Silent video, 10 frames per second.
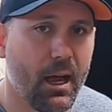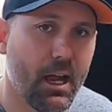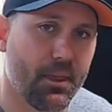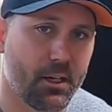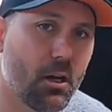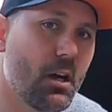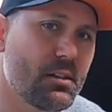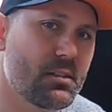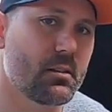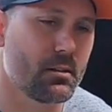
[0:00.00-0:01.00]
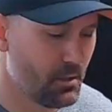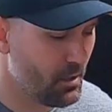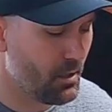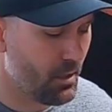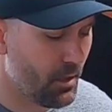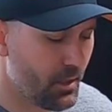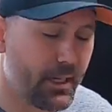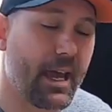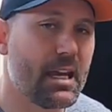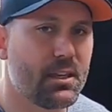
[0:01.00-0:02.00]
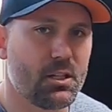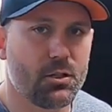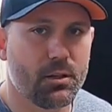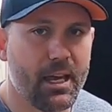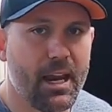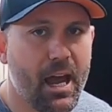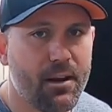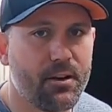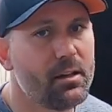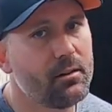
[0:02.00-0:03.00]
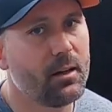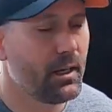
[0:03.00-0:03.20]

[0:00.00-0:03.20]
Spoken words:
the cost, the gain that you get out of it,